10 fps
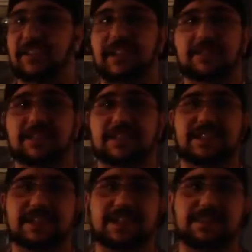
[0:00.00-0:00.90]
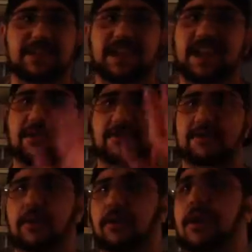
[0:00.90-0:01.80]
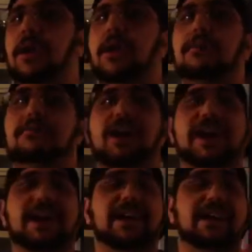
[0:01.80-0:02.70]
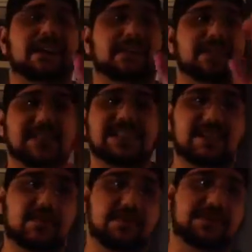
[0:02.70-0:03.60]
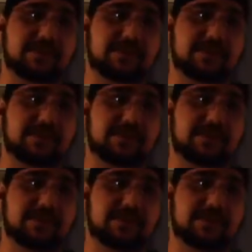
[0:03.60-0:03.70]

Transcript: I think it was a 6-man, I don't know, but This is going